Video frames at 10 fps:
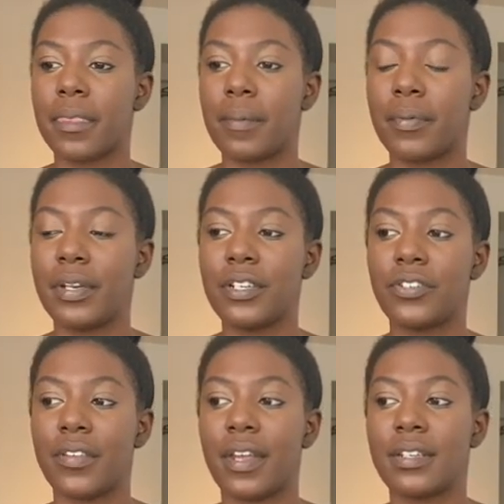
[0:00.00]
Pretty
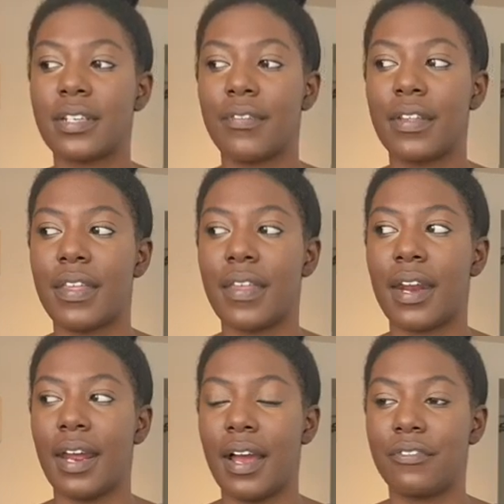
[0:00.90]
sure that is everything that I
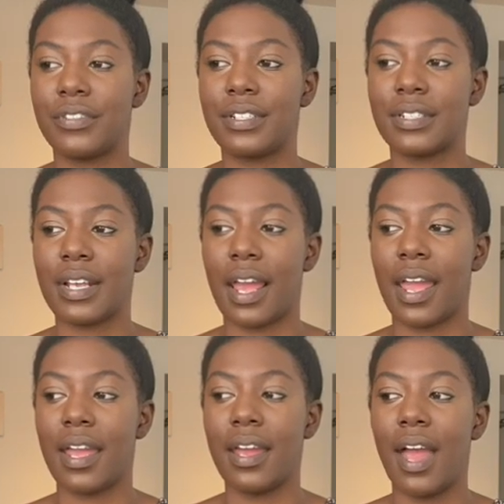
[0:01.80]
have to
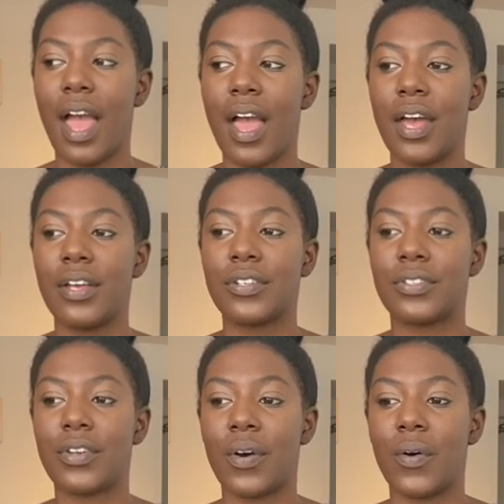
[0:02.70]
say.
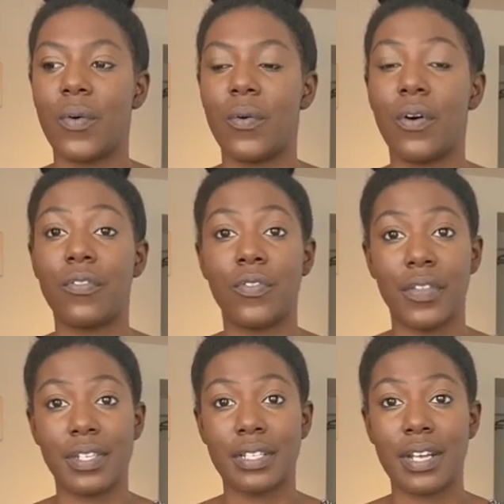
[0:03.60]
So for
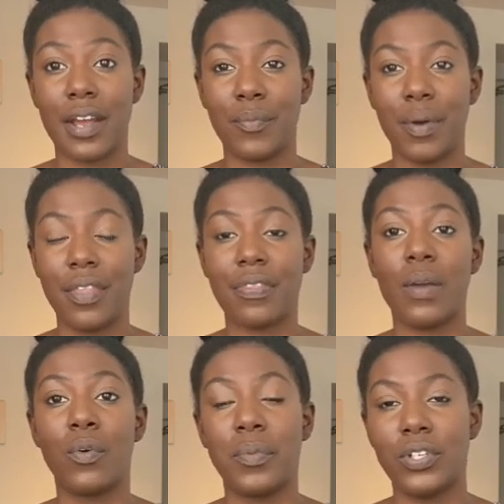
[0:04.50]
this entire month, I
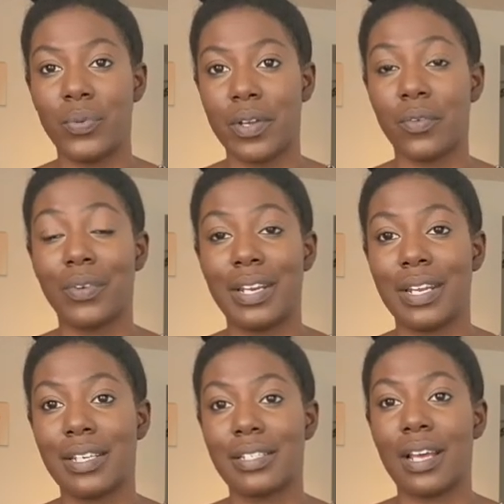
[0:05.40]
will be doing
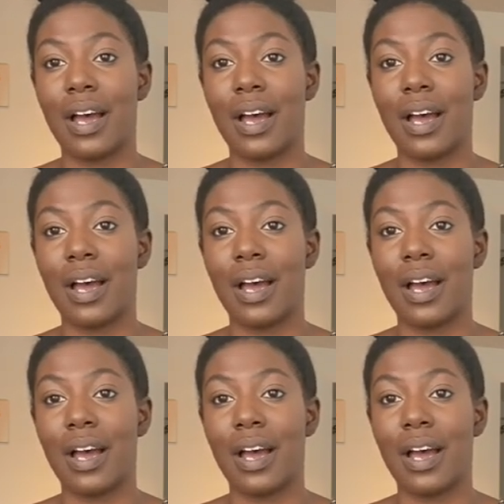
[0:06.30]
readings